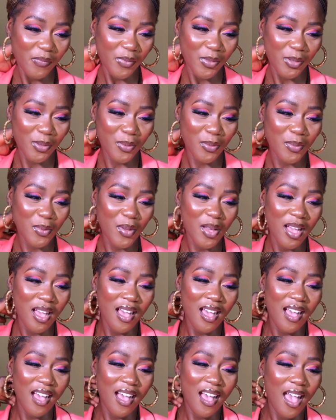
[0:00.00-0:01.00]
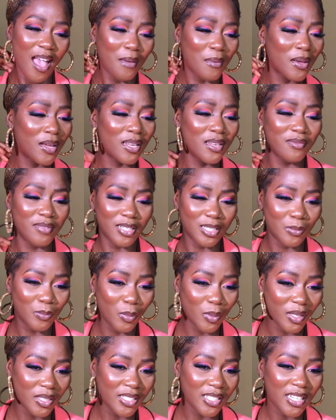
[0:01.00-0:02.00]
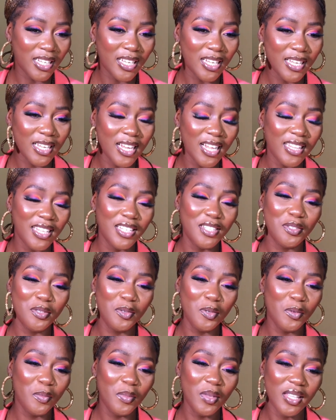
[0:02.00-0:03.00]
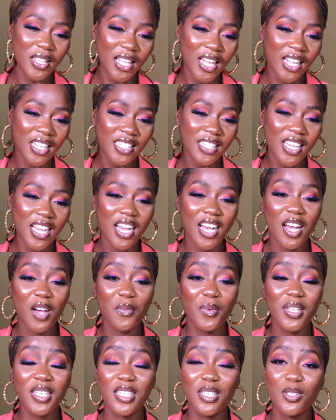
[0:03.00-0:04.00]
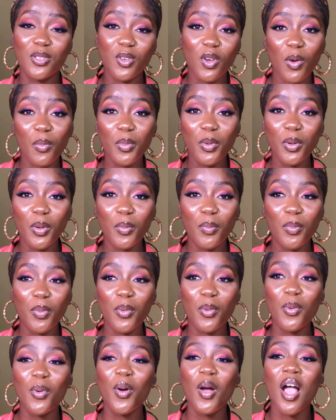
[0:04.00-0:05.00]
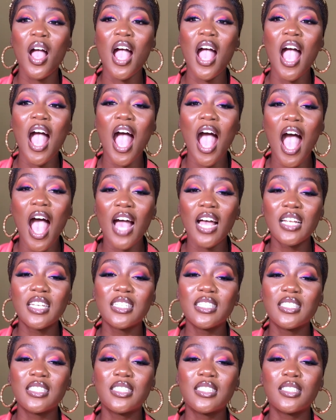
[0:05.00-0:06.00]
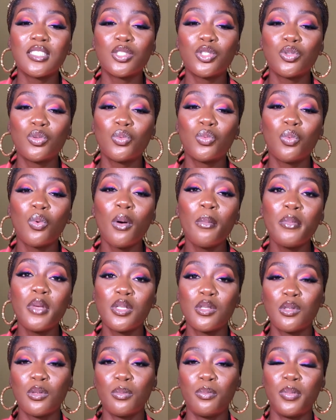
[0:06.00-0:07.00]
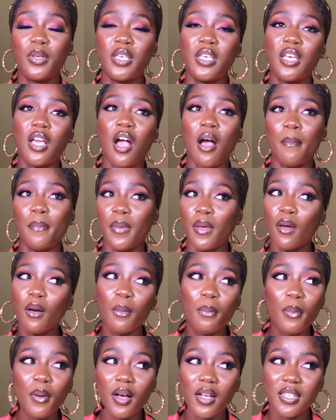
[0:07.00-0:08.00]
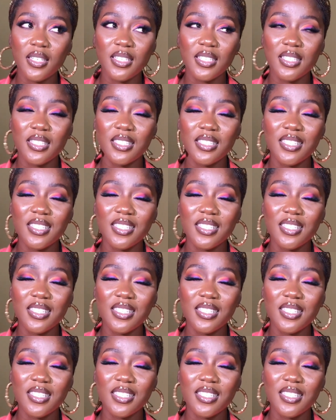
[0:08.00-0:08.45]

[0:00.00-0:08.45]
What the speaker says: So I quickly responded, and then she told me that her wedding is coming up. and she would want me to be her makeup artist.